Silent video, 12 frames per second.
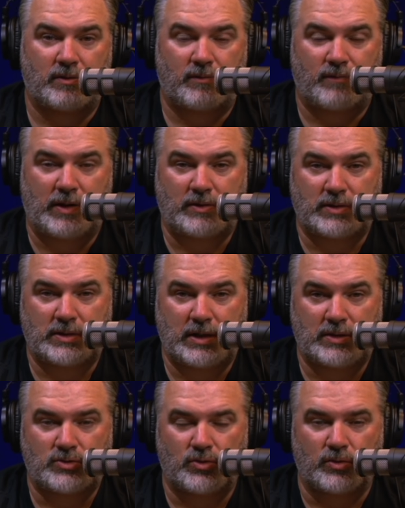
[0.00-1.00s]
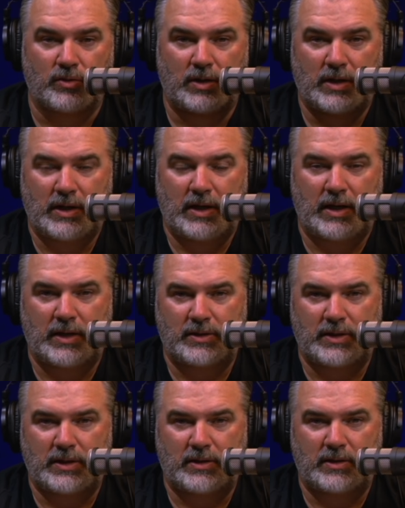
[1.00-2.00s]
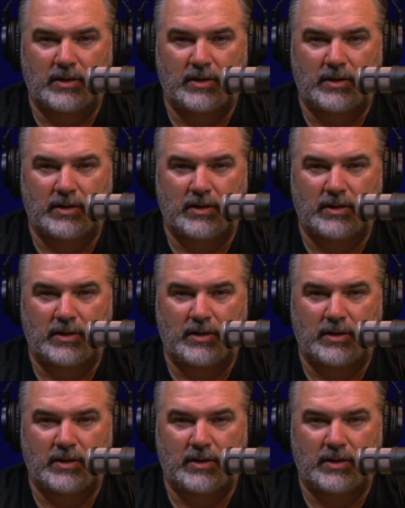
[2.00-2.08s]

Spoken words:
found in nature? And I think